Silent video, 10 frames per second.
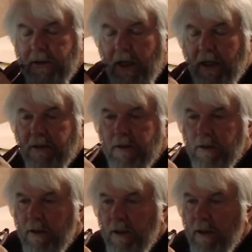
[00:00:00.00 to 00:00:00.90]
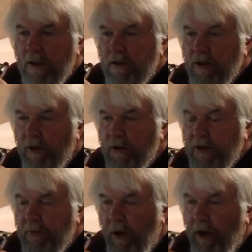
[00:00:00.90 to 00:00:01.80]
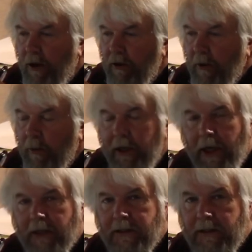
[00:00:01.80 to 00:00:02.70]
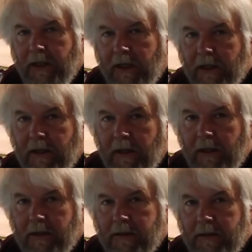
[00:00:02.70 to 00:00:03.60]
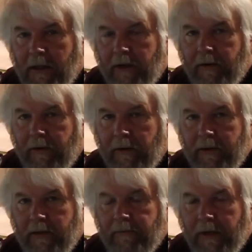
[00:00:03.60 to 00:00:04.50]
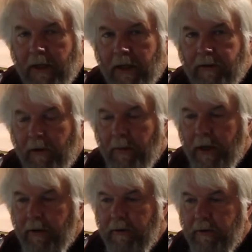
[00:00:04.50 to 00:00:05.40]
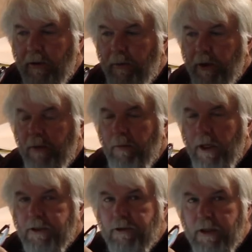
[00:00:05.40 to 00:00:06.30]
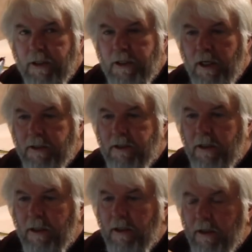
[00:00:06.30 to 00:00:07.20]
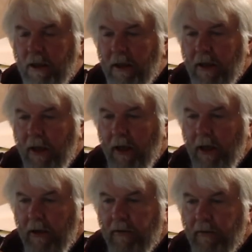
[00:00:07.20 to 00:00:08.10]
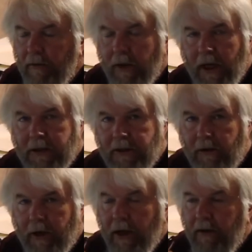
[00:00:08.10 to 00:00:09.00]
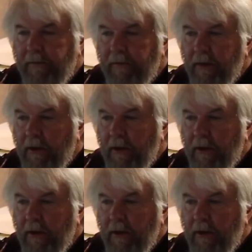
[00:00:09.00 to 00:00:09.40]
size is so small that we can't see it under even an electron microscope. We can measure the intensity through an XRF,